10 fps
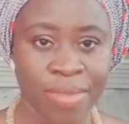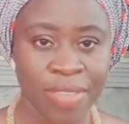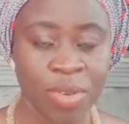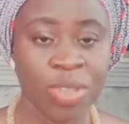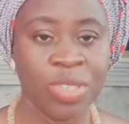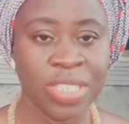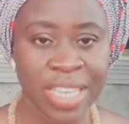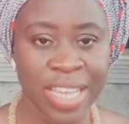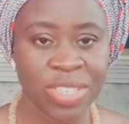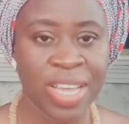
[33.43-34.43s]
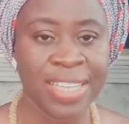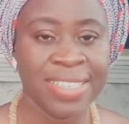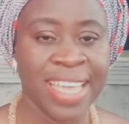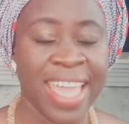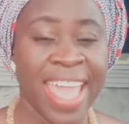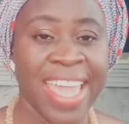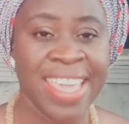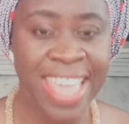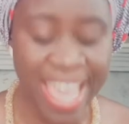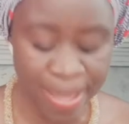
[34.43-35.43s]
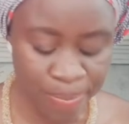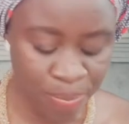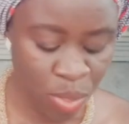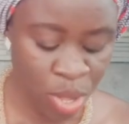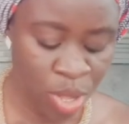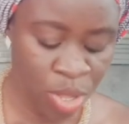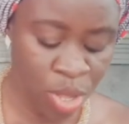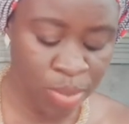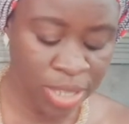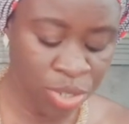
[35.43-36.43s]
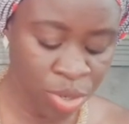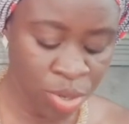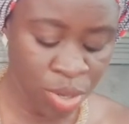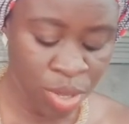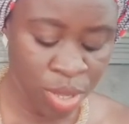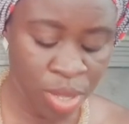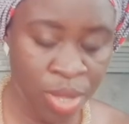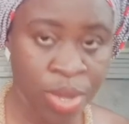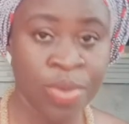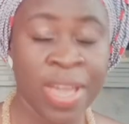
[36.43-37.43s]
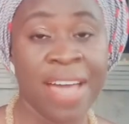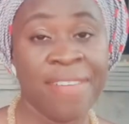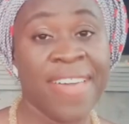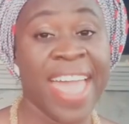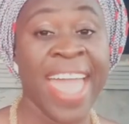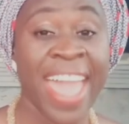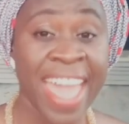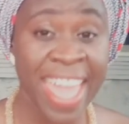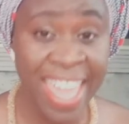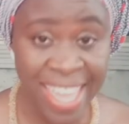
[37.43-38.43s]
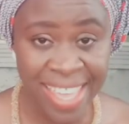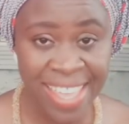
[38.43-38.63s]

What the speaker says: If you want to say yes, you can say yeah. Number 2, we have the